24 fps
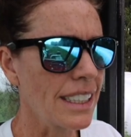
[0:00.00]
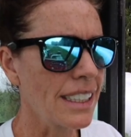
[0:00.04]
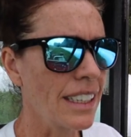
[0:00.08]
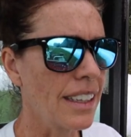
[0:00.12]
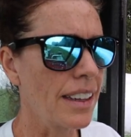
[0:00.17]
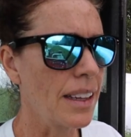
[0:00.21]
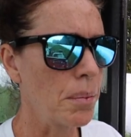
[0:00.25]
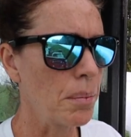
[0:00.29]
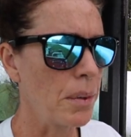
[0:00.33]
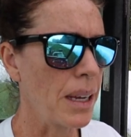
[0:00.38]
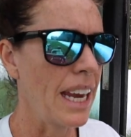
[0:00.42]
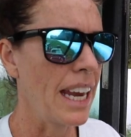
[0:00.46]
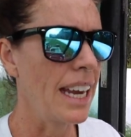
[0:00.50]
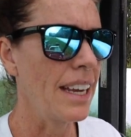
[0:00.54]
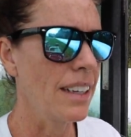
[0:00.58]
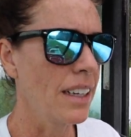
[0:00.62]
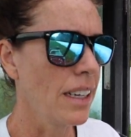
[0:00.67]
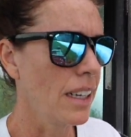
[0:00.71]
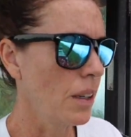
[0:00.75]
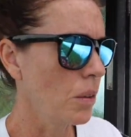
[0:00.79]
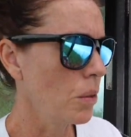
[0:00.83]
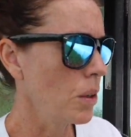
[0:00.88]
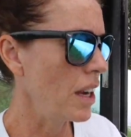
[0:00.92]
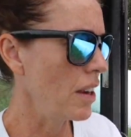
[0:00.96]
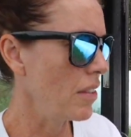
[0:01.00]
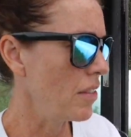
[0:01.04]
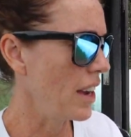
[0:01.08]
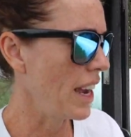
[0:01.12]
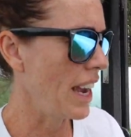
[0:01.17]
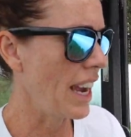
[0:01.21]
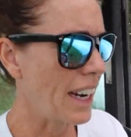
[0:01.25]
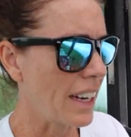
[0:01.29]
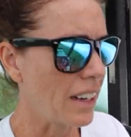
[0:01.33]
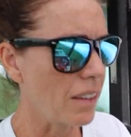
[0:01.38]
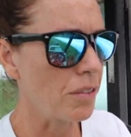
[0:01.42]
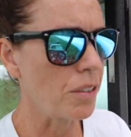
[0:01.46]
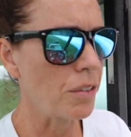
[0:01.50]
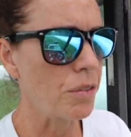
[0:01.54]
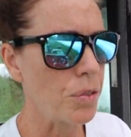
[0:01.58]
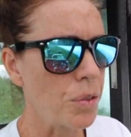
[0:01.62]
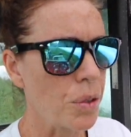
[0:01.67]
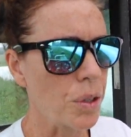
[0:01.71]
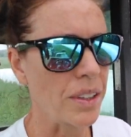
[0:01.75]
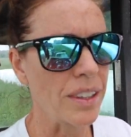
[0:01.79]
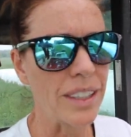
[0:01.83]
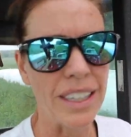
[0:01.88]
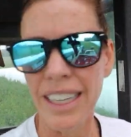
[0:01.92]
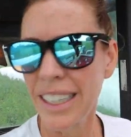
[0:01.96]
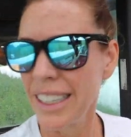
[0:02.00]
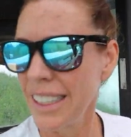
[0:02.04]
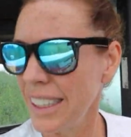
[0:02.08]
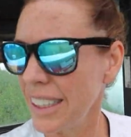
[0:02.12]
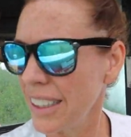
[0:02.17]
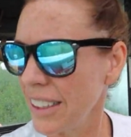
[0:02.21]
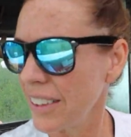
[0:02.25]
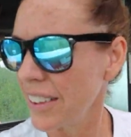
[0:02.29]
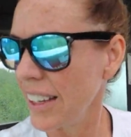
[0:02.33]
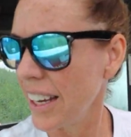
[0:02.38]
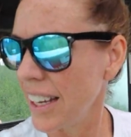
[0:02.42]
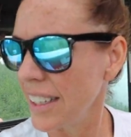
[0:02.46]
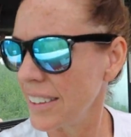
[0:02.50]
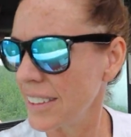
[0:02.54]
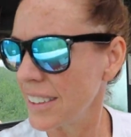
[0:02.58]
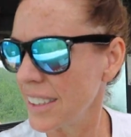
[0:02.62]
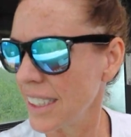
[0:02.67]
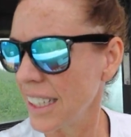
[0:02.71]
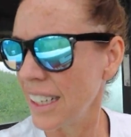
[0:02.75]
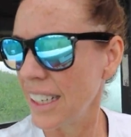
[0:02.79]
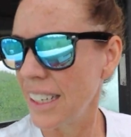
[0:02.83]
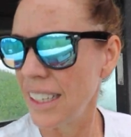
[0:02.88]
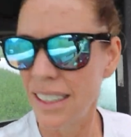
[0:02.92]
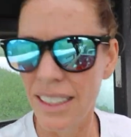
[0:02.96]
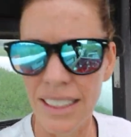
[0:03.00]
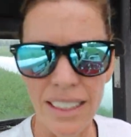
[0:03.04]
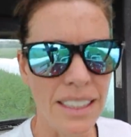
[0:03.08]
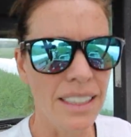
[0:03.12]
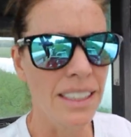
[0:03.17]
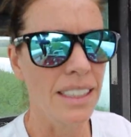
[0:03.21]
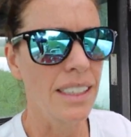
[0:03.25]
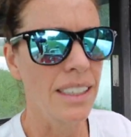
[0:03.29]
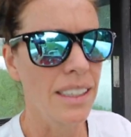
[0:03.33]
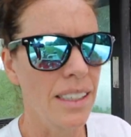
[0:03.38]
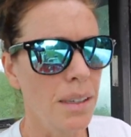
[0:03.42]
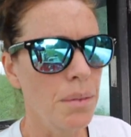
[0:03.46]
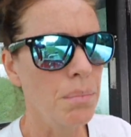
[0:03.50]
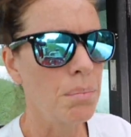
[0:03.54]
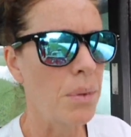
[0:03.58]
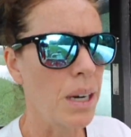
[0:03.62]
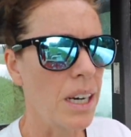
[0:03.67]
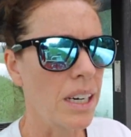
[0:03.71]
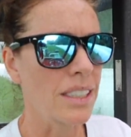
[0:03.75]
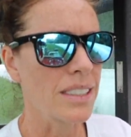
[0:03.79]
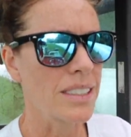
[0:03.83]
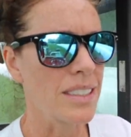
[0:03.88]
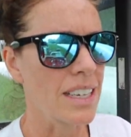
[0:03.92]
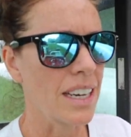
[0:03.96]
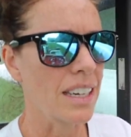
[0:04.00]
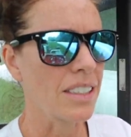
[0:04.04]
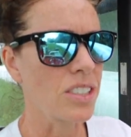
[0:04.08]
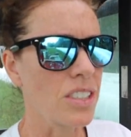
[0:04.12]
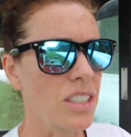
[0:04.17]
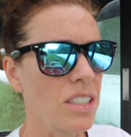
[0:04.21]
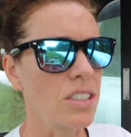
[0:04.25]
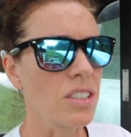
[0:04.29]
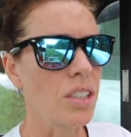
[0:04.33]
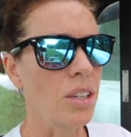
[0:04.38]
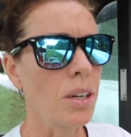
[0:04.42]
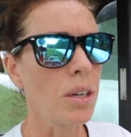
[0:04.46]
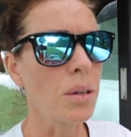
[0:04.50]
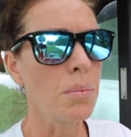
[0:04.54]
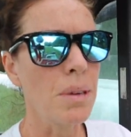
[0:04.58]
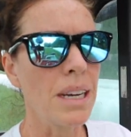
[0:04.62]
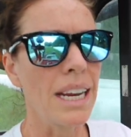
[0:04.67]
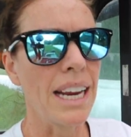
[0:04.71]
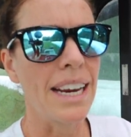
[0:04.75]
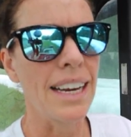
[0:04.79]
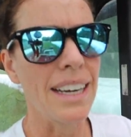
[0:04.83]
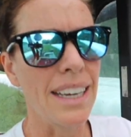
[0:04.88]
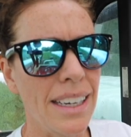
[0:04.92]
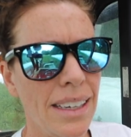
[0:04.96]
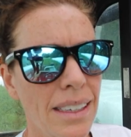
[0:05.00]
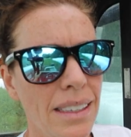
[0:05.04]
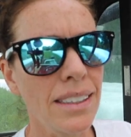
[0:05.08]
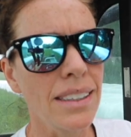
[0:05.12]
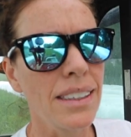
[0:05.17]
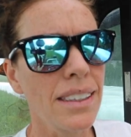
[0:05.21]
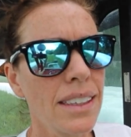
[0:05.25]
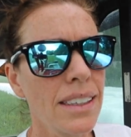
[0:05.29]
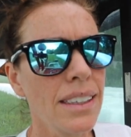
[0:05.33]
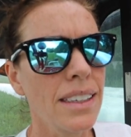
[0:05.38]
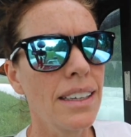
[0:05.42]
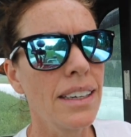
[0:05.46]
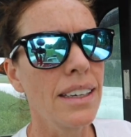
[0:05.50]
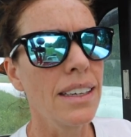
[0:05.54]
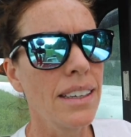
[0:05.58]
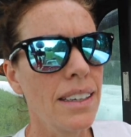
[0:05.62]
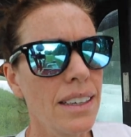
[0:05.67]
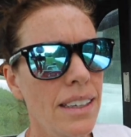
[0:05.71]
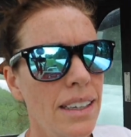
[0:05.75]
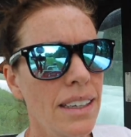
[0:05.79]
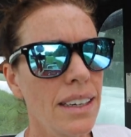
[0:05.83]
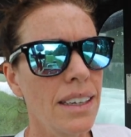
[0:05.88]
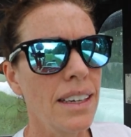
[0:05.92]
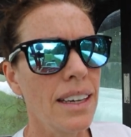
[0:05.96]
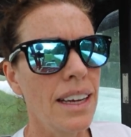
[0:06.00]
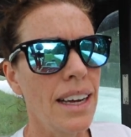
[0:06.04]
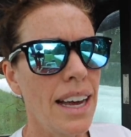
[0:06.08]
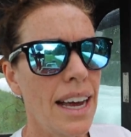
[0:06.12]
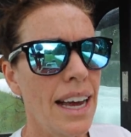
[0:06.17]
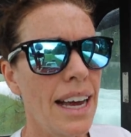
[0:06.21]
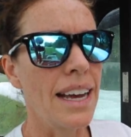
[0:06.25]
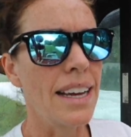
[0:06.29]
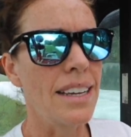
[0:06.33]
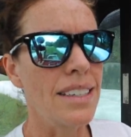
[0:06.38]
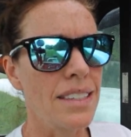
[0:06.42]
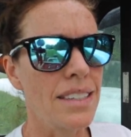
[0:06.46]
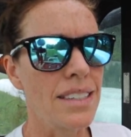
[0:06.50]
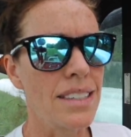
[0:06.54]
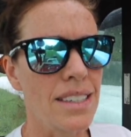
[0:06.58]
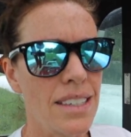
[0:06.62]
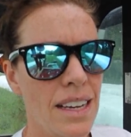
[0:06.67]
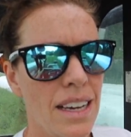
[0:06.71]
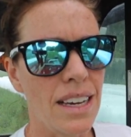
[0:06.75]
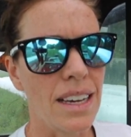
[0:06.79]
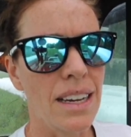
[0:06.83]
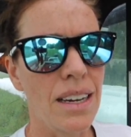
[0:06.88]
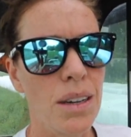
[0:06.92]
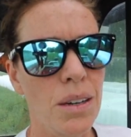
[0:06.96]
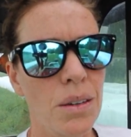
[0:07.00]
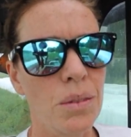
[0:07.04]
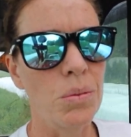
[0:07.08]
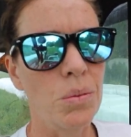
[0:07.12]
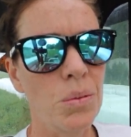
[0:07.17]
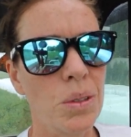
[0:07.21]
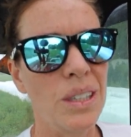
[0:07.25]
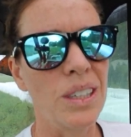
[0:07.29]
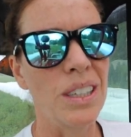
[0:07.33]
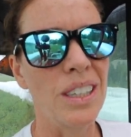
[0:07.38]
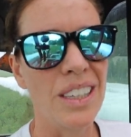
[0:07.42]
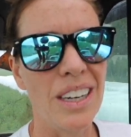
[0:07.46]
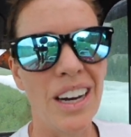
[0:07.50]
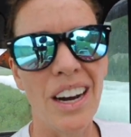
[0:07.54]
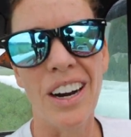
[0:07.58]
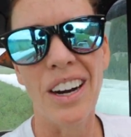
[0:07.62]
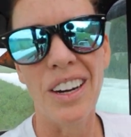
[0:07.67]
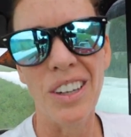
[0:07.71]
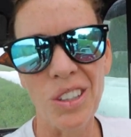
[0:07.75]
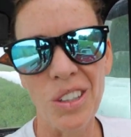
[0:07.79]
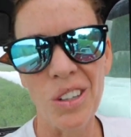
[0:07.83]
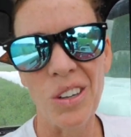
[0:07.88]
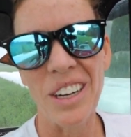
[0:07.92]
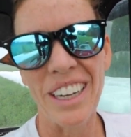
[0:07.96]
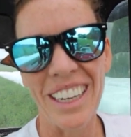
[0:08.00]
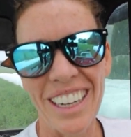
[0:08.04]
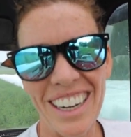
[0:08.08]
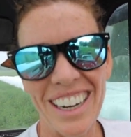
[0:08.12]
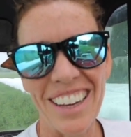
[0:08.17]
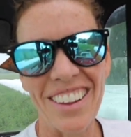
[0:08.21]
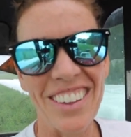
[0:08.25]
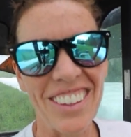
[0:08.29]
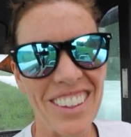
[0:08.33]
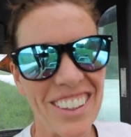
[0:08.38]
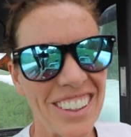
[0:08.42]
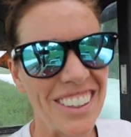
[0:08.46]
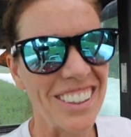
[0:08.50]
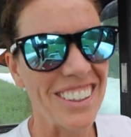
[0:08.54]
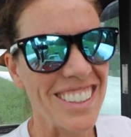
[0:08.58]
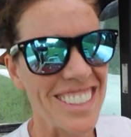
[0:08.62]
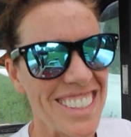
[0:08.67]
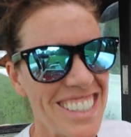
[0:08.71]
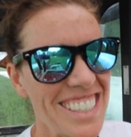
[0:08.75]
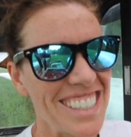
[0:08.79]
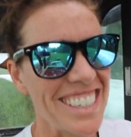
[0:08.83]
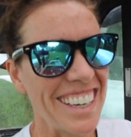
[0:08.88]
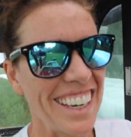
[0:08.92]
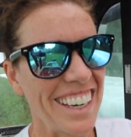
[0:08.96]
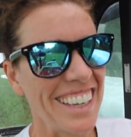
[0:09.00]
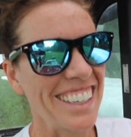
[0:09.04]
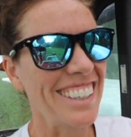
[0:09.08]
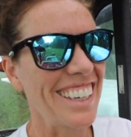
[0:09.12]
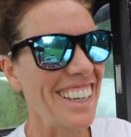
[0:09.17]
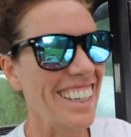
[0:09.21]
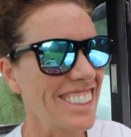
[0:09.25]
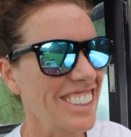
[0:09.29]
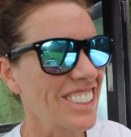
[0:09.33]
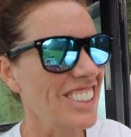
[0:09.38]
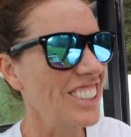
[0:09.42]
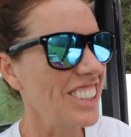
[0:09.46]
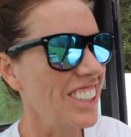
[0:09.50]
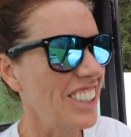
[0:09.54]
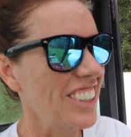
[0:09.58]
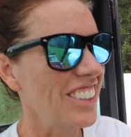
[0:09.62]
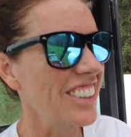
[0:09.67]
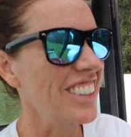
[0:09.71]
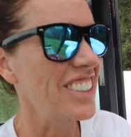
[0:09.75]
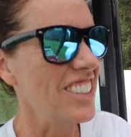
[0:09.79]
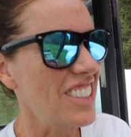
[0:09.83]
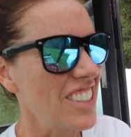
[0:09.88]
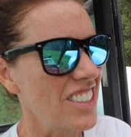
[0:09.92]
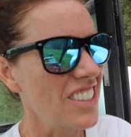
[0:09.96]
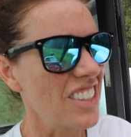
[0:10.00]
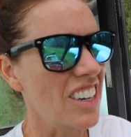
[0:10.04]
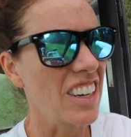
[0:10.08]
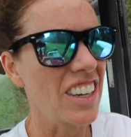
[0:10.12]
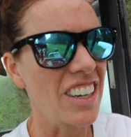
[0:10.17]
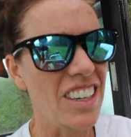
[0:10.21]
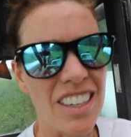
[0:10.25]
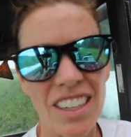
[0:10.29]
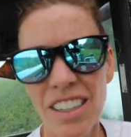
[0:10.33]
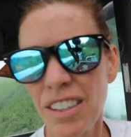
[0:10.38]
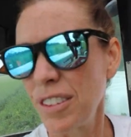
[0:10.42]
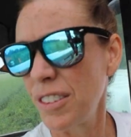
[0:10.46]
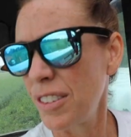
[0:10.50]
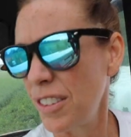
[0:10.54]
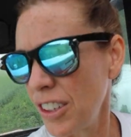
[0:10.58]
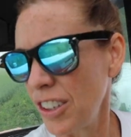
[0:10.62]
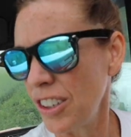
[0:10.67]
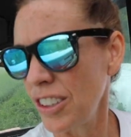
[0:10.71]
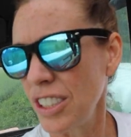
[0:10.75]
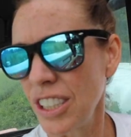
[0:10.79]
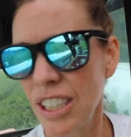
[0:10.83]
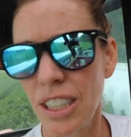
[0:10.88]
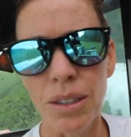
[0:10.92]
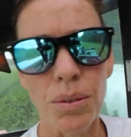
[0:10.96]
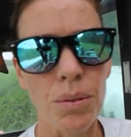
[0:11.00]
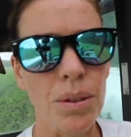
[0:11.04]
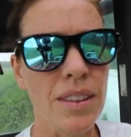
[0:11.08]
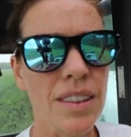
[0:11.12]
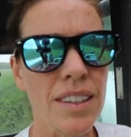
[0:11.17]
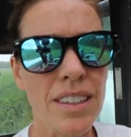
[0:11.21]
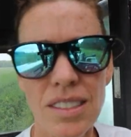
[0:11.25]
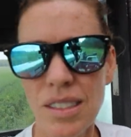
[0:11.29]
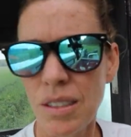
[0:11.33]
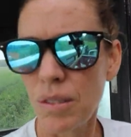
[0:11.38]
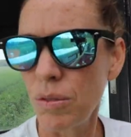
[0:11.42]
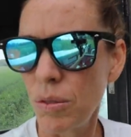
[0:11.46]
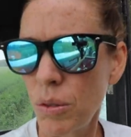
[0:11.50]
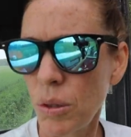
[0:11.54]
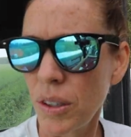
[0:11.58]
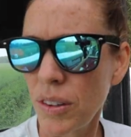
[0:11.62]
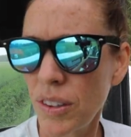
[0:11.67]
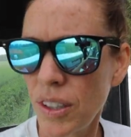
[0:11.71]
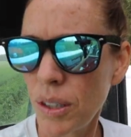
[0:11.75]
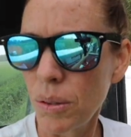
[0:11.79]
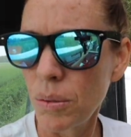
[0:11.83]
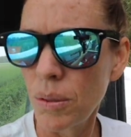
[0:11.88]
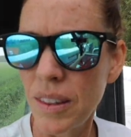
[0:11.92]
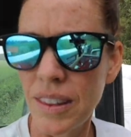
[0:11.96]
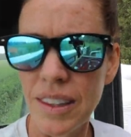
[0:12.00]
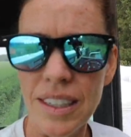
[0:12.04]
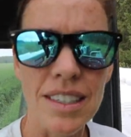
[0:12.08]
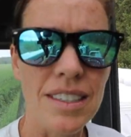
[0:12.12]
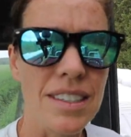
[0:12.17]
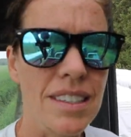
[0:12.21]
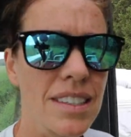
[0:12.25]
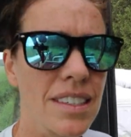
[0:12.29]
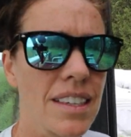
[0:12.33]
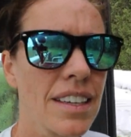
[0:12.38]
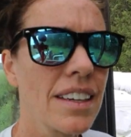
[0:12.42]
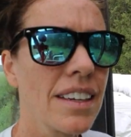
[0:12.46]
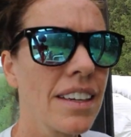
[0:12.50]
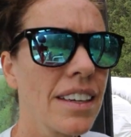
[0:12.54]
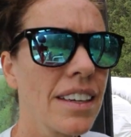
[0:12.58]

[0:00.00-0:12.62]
into them yet. We have a heck of a fourth cut here that Mark is actually terminating as we are growing another stand next year. This is our third year with this, or fourth year with this.